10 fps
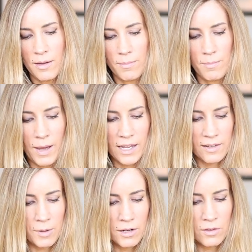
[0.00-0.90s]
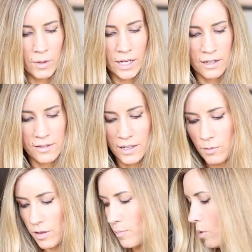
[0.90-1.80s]
my experience when I got sick
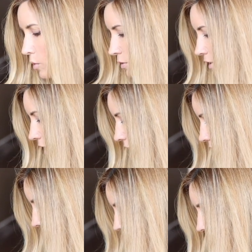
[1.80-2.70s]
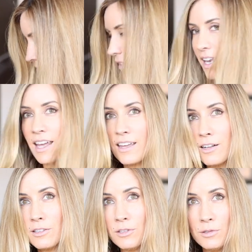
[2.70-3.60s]
with mold. I think it's something that I
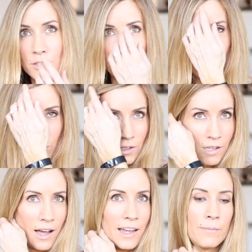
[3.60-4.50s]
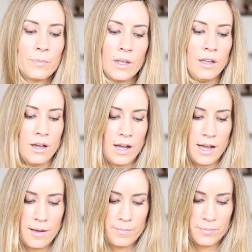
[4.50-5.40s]
allude to a lot.
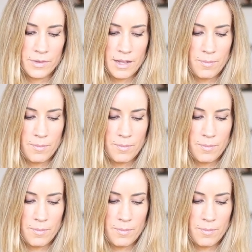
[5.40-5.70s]
Um,